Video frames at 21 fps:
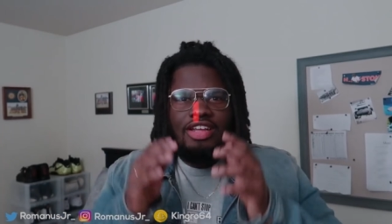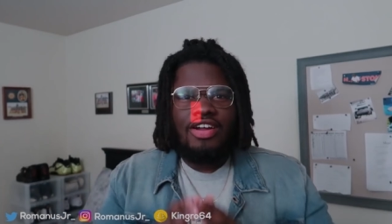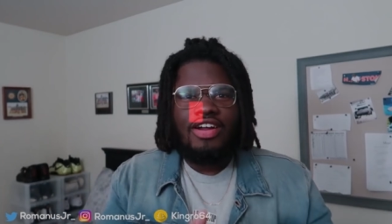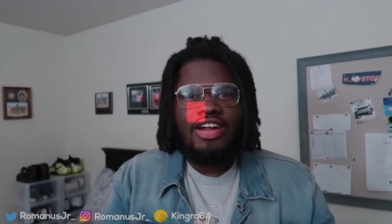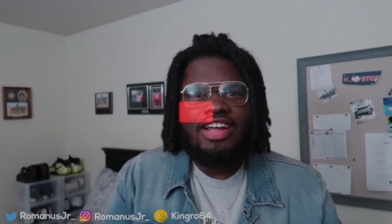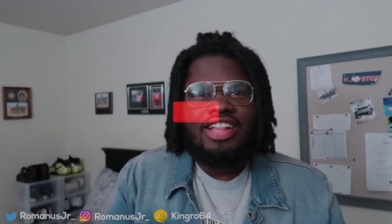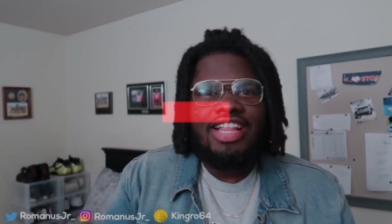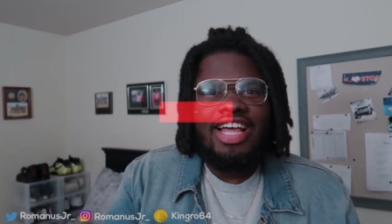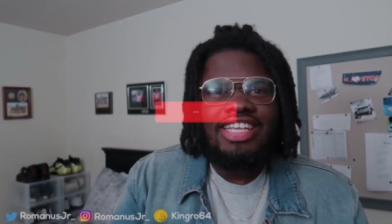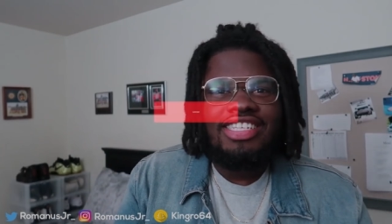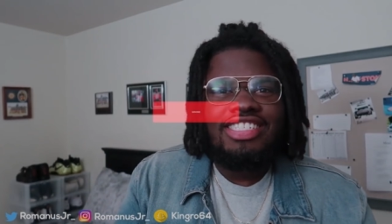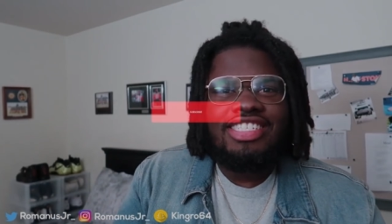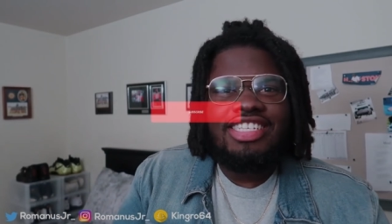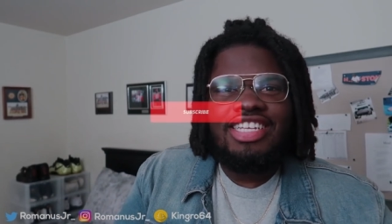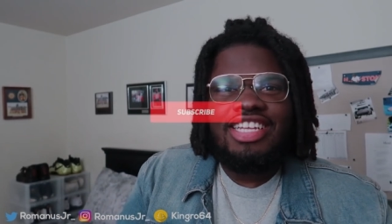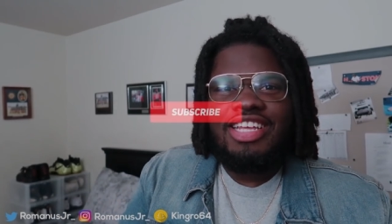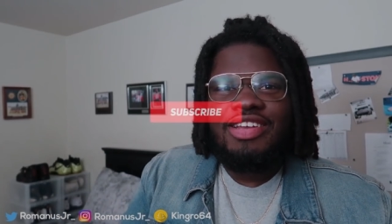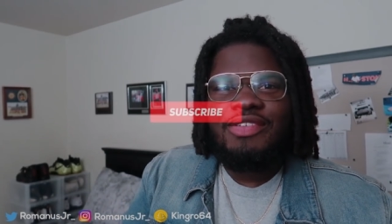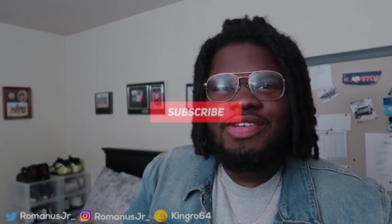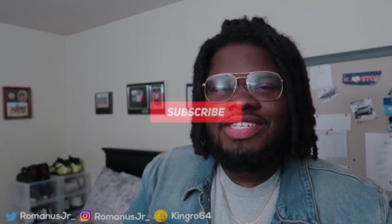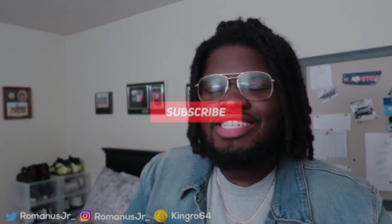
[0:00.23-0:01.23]
our glasses
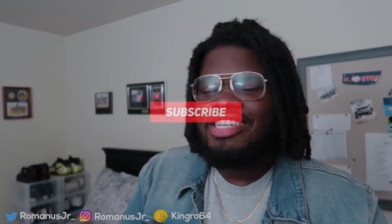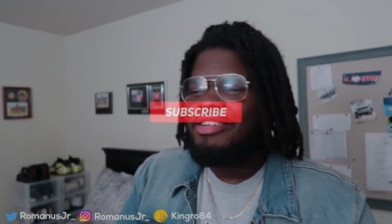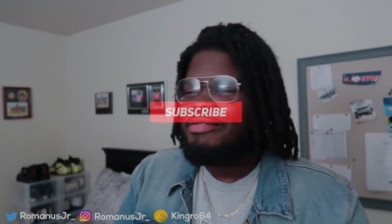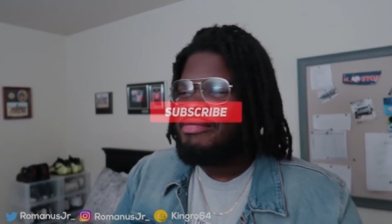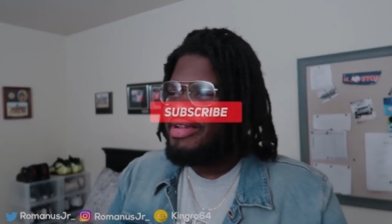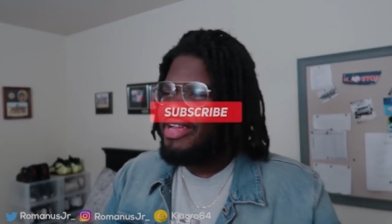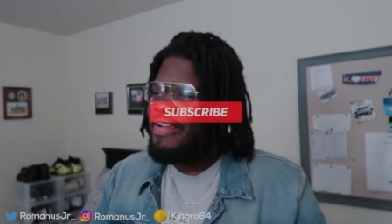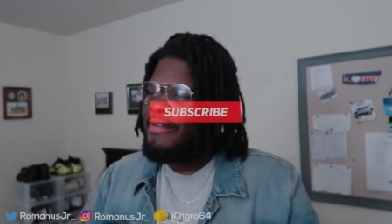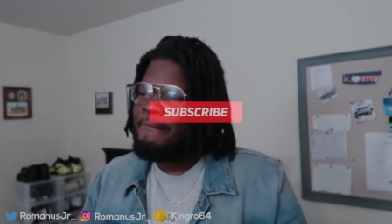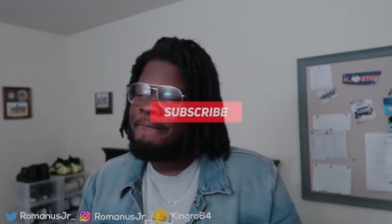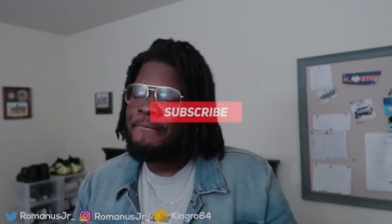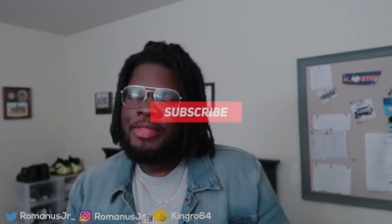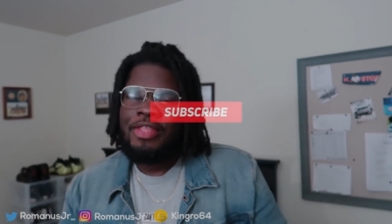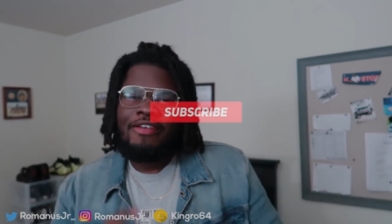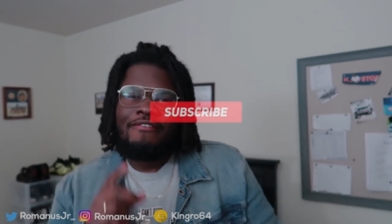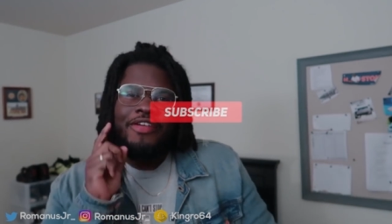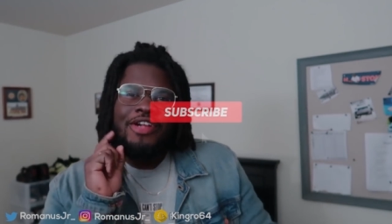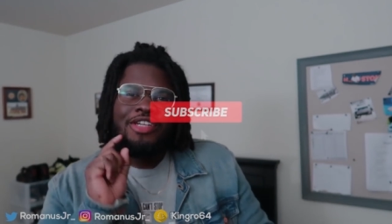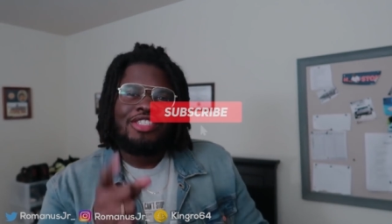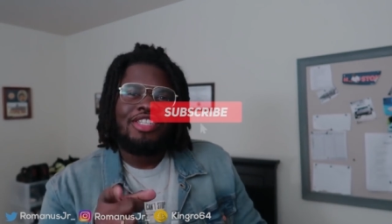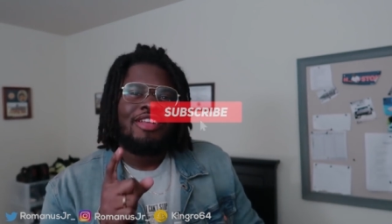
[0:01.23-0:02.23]
clean what's up man
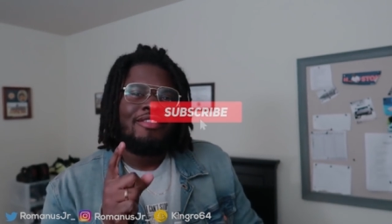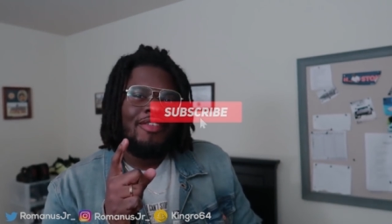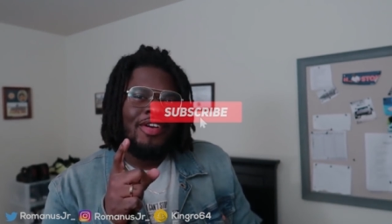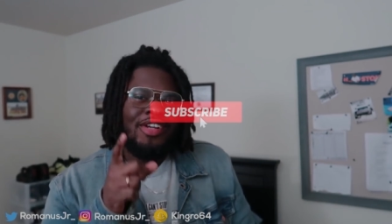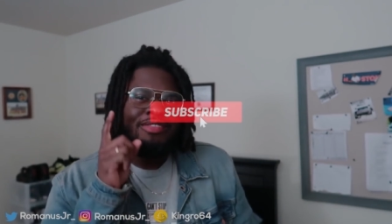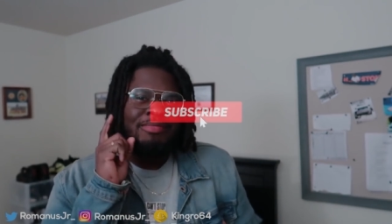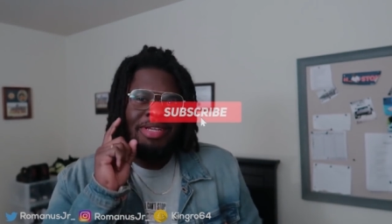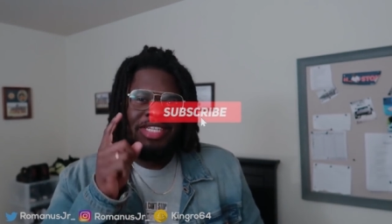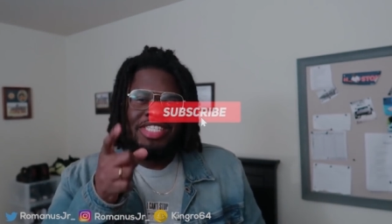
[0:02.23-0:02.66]
first thing first